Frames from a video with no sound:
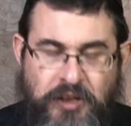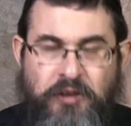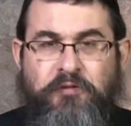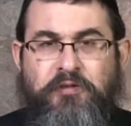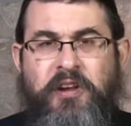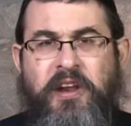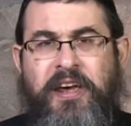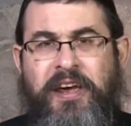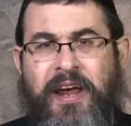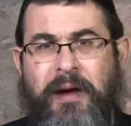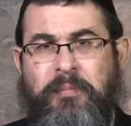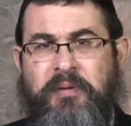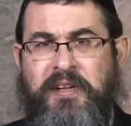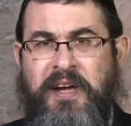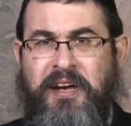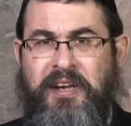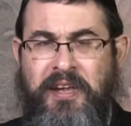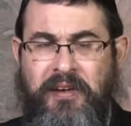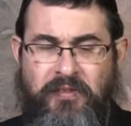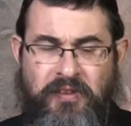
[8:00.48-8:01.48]
the Frierdiker Rebbe's
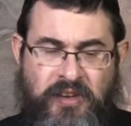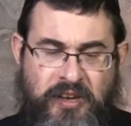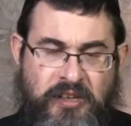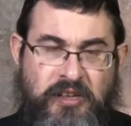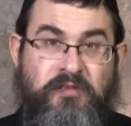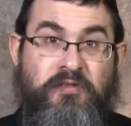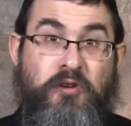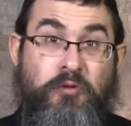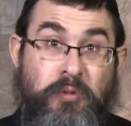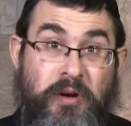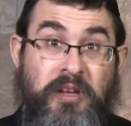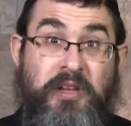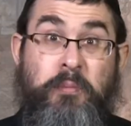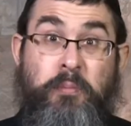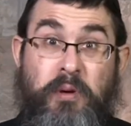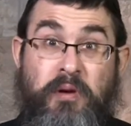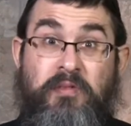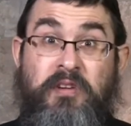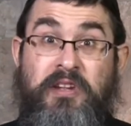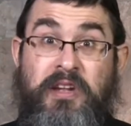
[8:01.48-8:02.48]
activities. If you read the
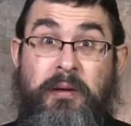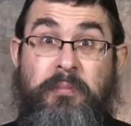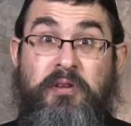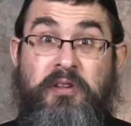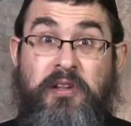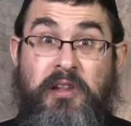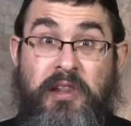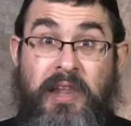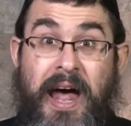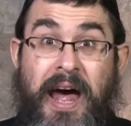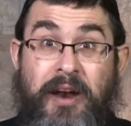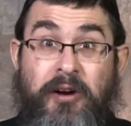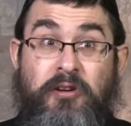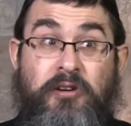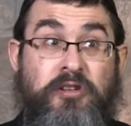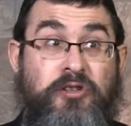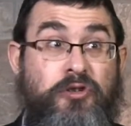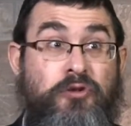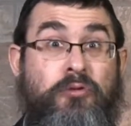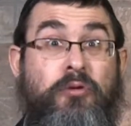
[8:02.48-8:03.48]
previous Rebbe's
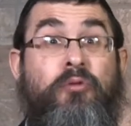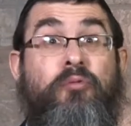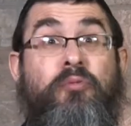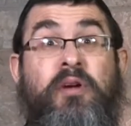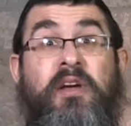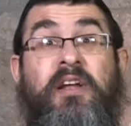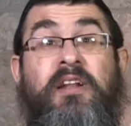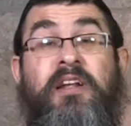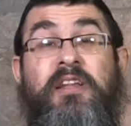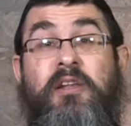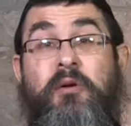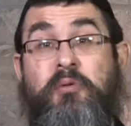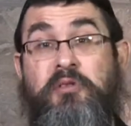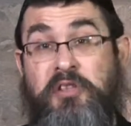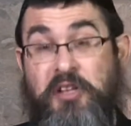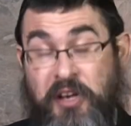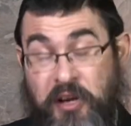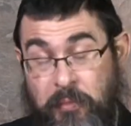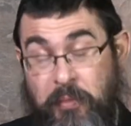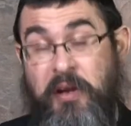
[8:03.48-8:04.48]
letters, you will read that there
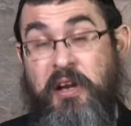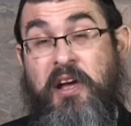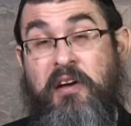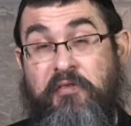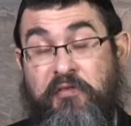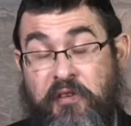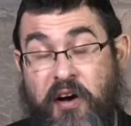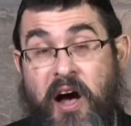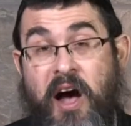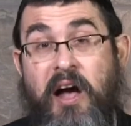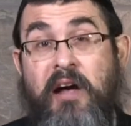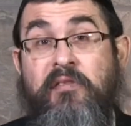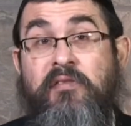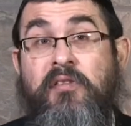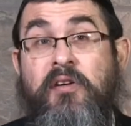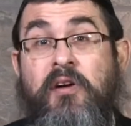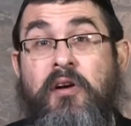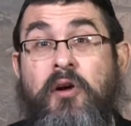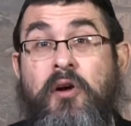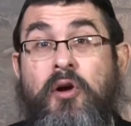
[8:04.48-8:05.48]
was a committee of five
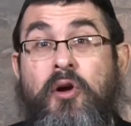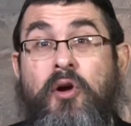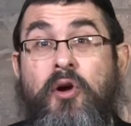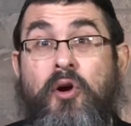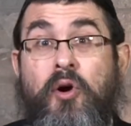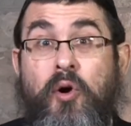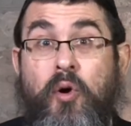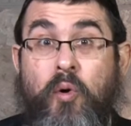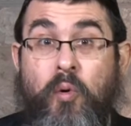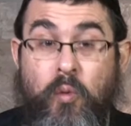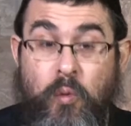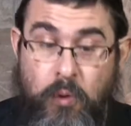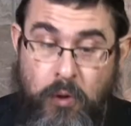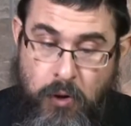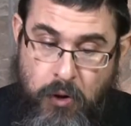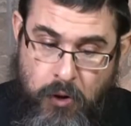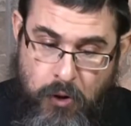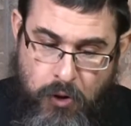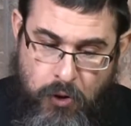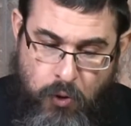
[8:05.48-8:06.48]
who
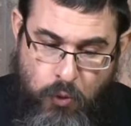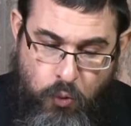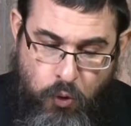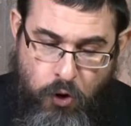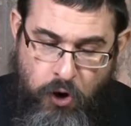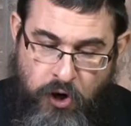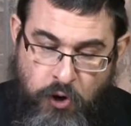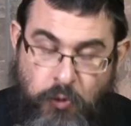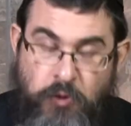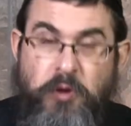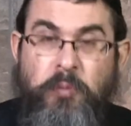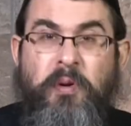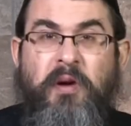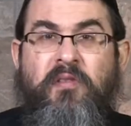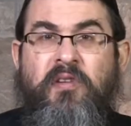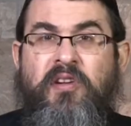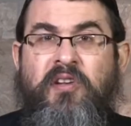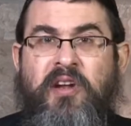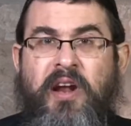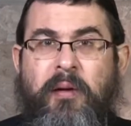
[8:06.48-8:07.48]
worked with the
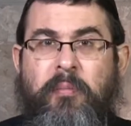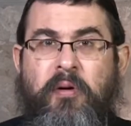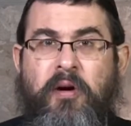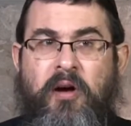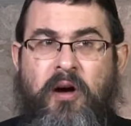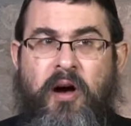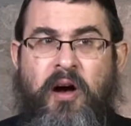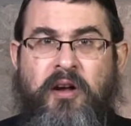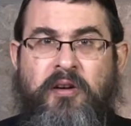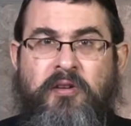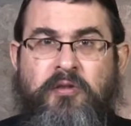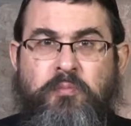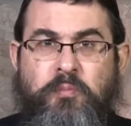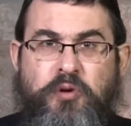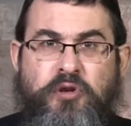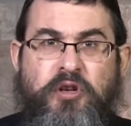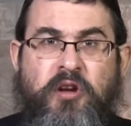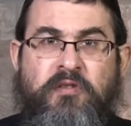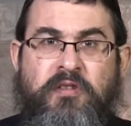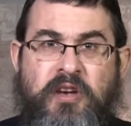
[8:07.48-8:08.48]
previous Rebbe on
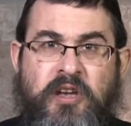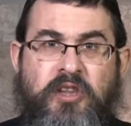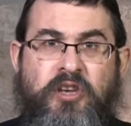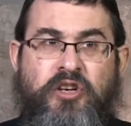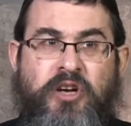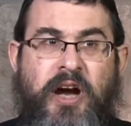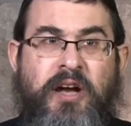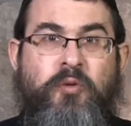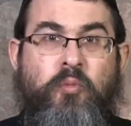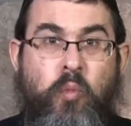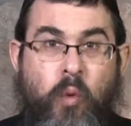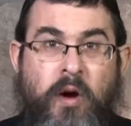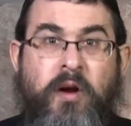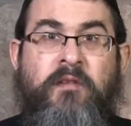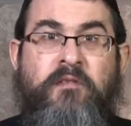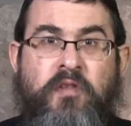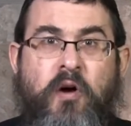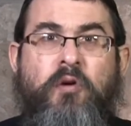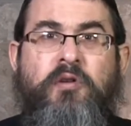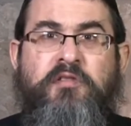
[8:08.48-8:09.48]
preserving Yiddishkeit. One
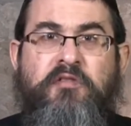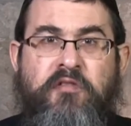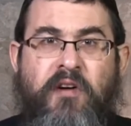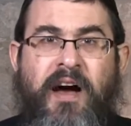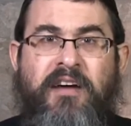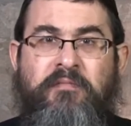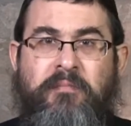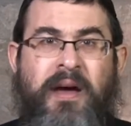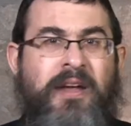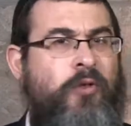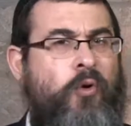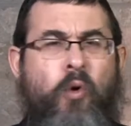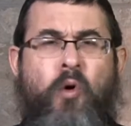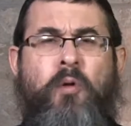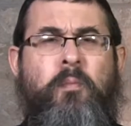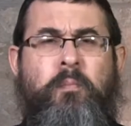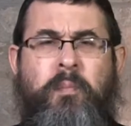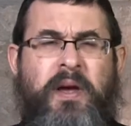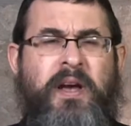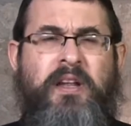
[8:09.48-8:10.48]
of those five men,
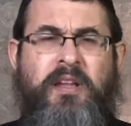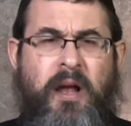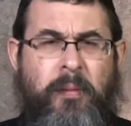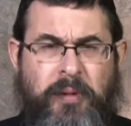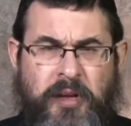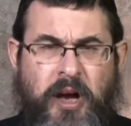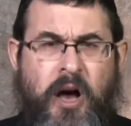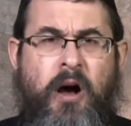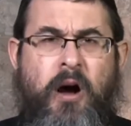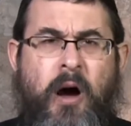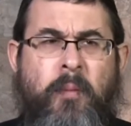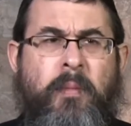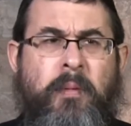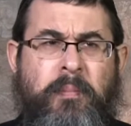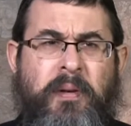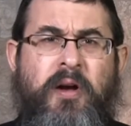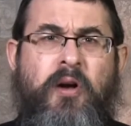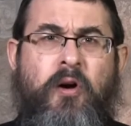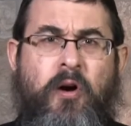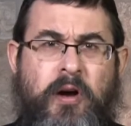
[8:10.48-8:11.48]
all big Talmid Chacham
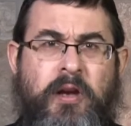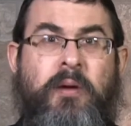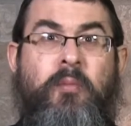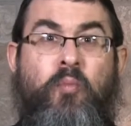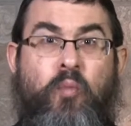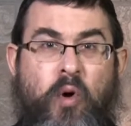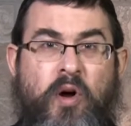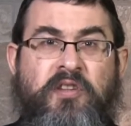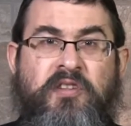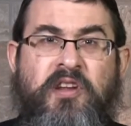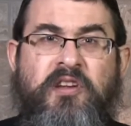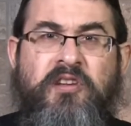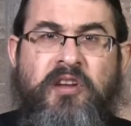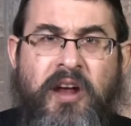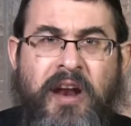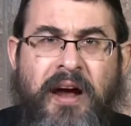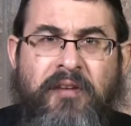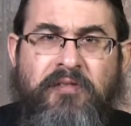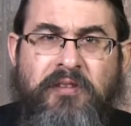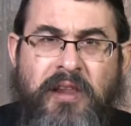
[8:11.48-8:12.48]
and big Goinim, was this
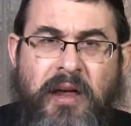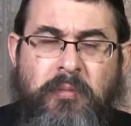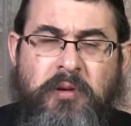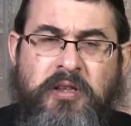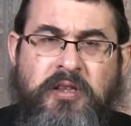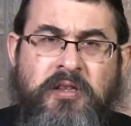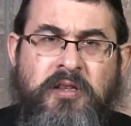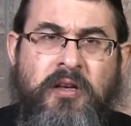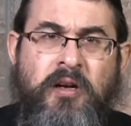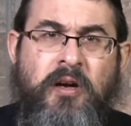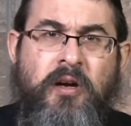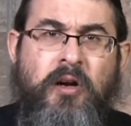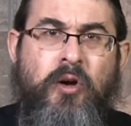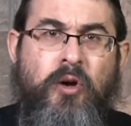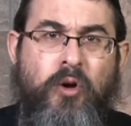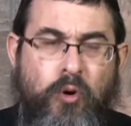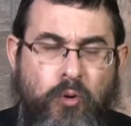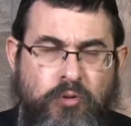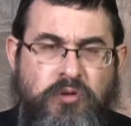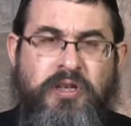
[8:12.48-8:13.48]
Harav Clemens
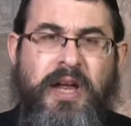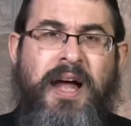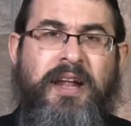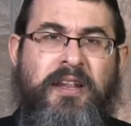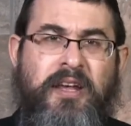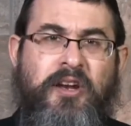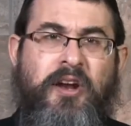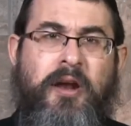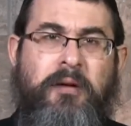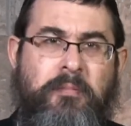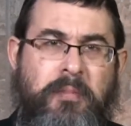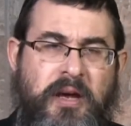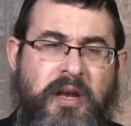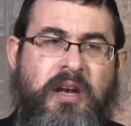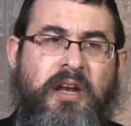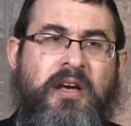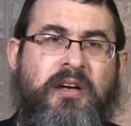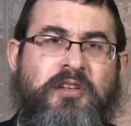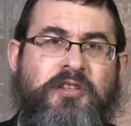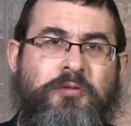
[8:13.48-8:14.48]
who sat in on
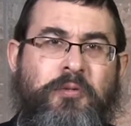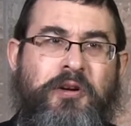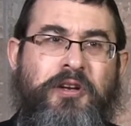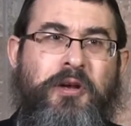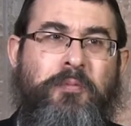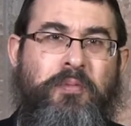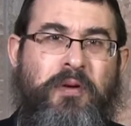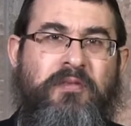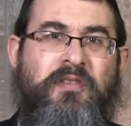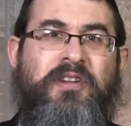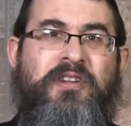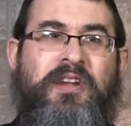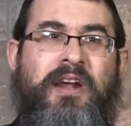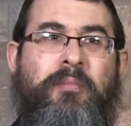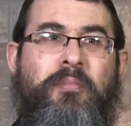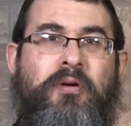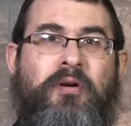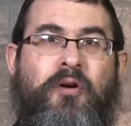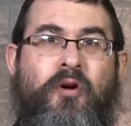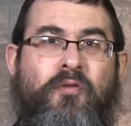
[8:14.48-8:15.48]
meetings where the previous
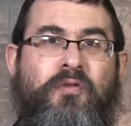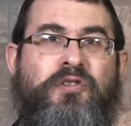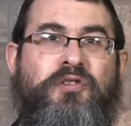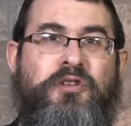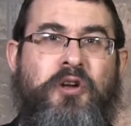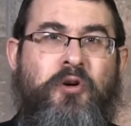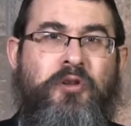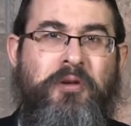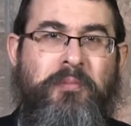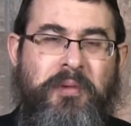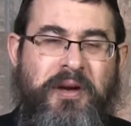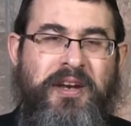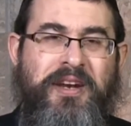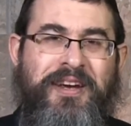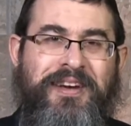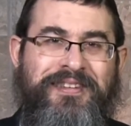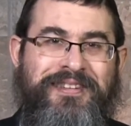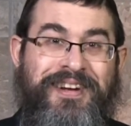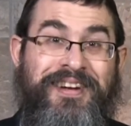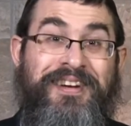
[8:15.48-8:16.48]
Rebbe oversaw the
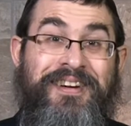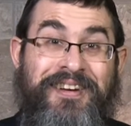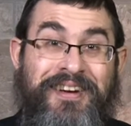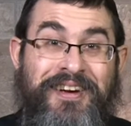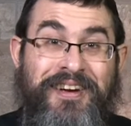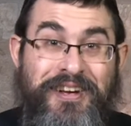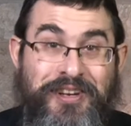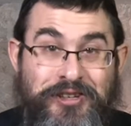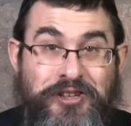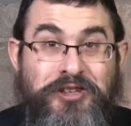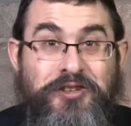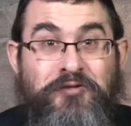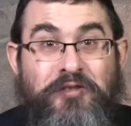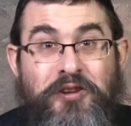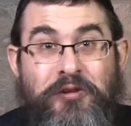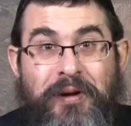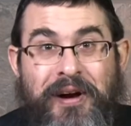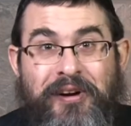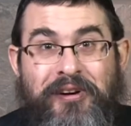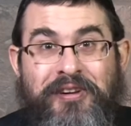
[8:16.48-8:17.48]
meetings. And just
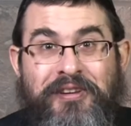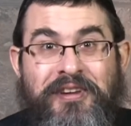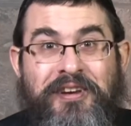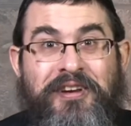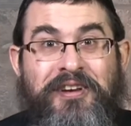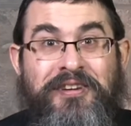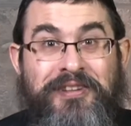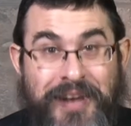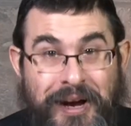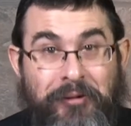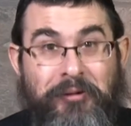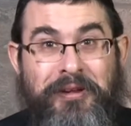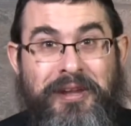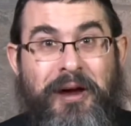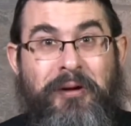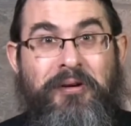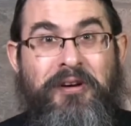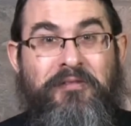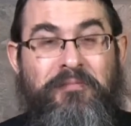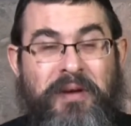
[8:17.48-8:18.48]
for the record, the
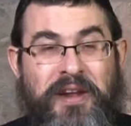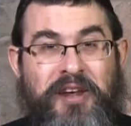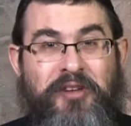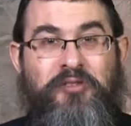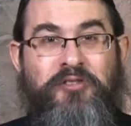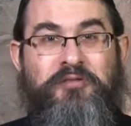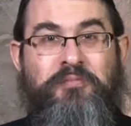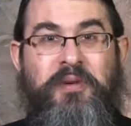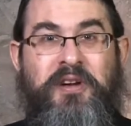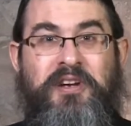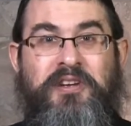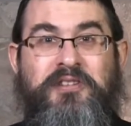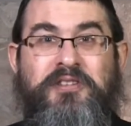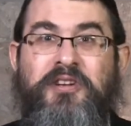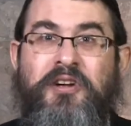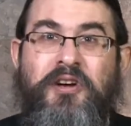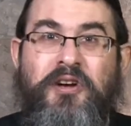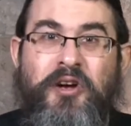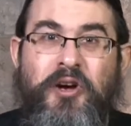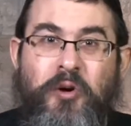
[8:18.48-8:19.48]
secretary of many of those
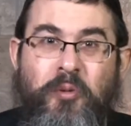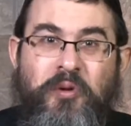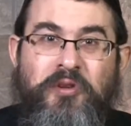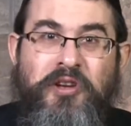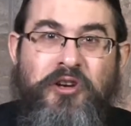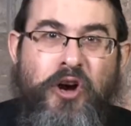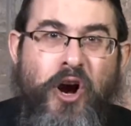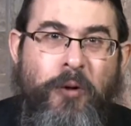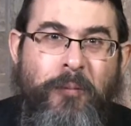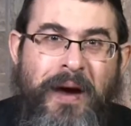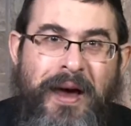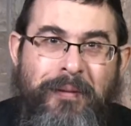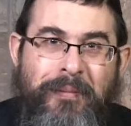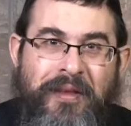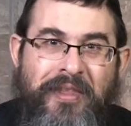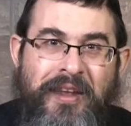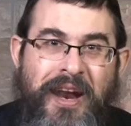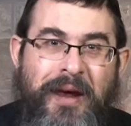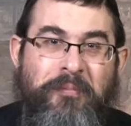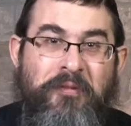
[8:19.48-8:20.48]
meetings was a young man
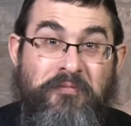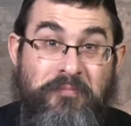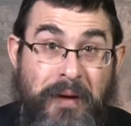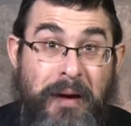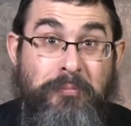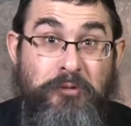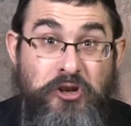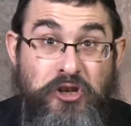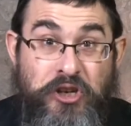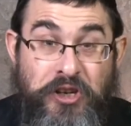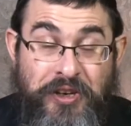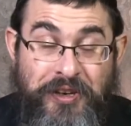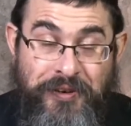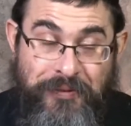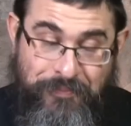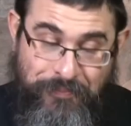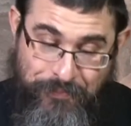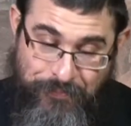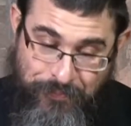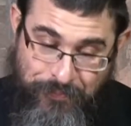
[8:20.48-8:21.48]
by the name of Mem Shin.